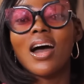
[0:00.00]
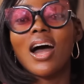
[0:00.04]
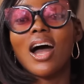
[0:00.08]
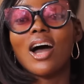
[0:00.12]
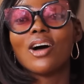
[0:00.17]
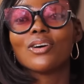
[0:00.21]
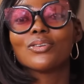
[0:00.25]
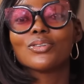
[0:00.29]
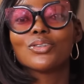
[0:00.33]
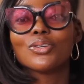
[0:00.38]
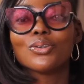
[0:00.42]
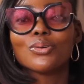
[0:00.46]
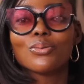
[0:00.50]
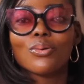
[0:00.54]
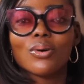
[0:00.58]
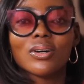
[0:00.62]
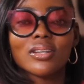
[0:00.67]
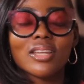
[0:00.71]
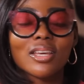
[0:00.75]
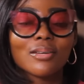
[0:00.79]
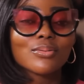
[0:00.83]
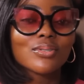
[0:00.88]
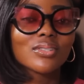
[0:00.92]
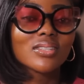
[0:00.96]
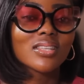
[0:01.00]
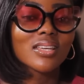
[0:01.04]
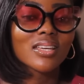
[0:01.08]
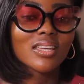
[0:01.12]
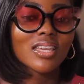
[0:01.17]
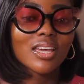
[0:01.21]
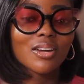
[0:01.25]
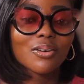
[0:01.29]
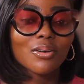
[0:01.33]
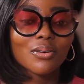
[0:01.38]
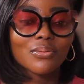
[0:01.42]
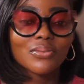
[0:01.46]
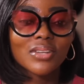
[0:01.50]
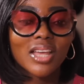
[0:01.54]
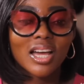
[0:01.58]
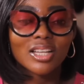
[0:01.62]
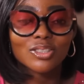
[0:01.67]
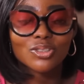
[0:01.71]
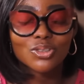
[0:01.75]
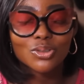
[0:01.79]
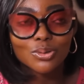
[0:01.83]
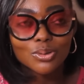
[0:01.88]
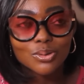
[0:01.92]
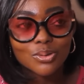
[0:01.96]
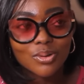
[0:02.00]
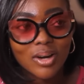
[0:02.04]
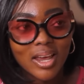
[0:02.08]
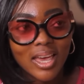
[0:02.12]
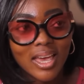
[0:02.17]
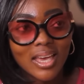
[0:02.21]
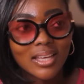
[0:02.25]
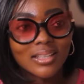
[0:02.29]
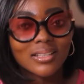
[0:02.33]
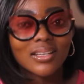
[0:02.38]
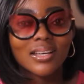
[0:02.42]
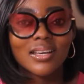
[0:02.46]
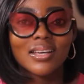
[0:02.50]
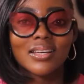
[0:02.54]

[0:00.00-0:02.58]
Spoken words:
How do you want them to take care of their children?